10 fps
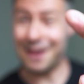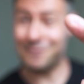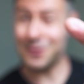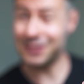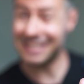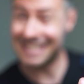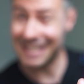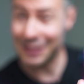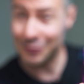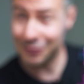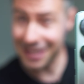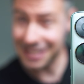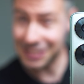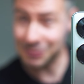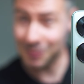I feel that
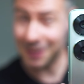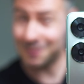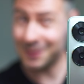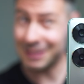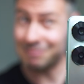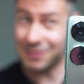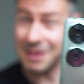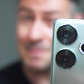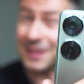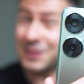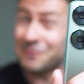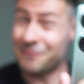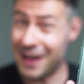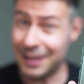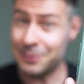this might be the better
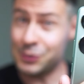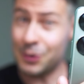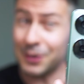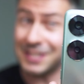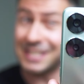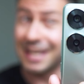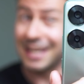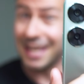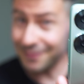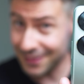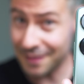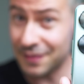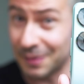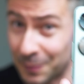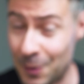value choice even than
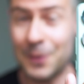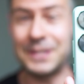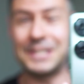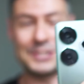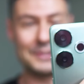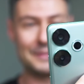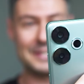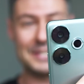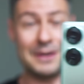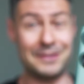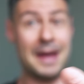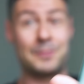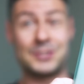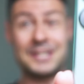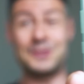the Pro Edition this year, and I
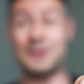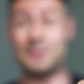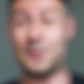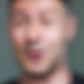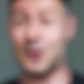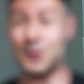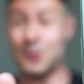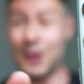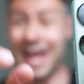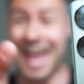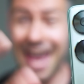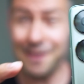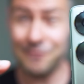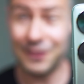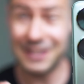present you the Poco
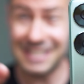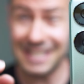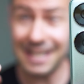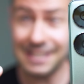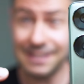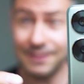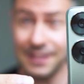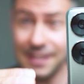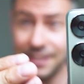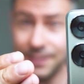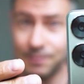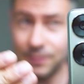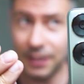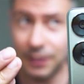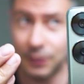F6. This is
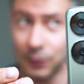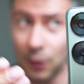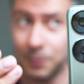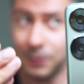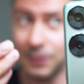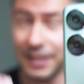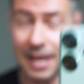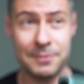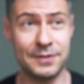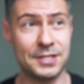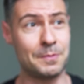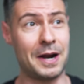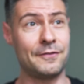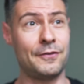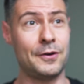the global name of this
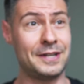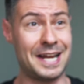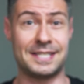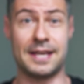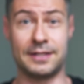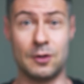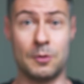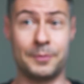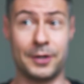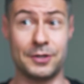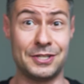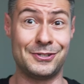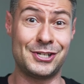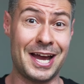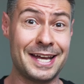smartphone, and I say the global because in
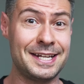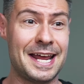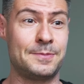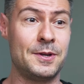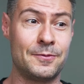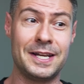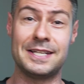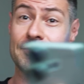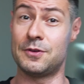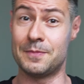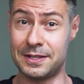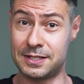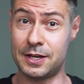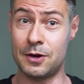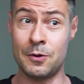China it has been released a few
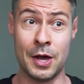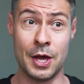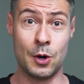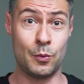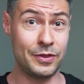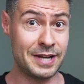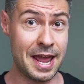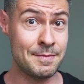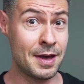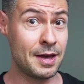months ago with the name